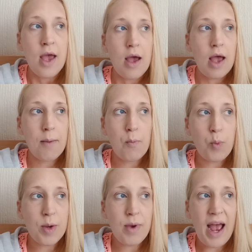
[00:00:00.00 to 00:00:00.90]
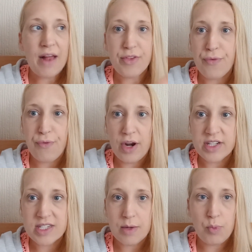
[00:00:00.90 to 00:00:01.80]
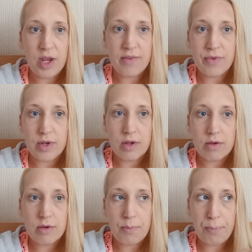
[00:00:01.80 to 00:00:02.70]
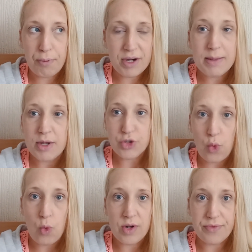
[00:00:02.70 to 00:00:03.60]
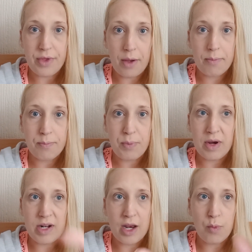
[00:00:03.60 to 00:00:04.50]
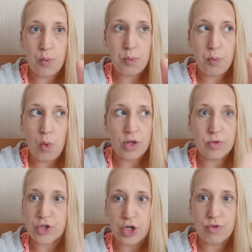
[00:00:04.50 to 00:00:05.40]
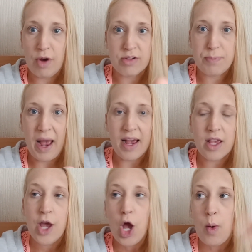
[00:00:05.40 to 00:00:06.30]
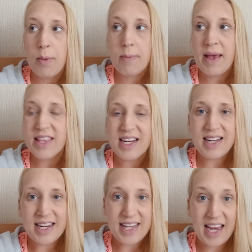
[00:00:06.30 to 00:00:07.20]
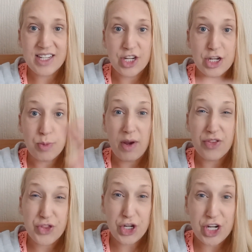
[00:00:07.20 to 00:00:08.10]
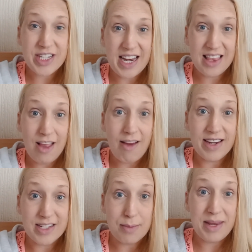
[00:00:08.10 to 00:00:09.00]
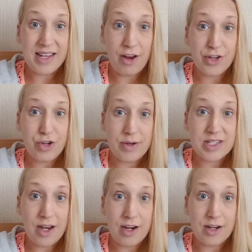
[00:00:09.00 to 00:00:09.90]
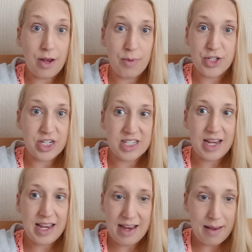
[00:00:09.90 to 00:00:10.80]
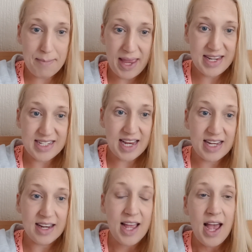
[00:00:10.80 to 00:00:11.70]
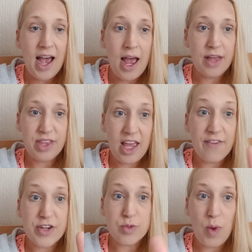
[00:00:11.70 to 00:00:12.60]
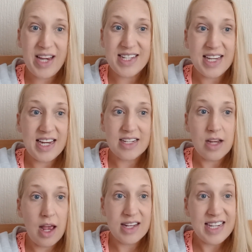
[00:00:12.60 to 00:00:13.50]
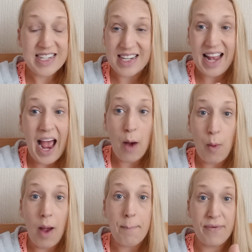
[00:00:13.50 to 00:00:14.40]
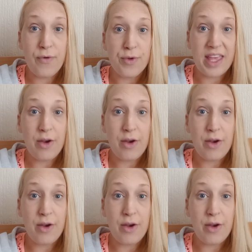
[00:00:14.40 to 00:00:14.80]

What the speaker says: we were at the front with pretty much all of them. We were like 1 or 2 rows back. When we met the gladiators, we were 3rd in line to meet Nitro and Cyclone, which is amazing. The others waited at least an hour before they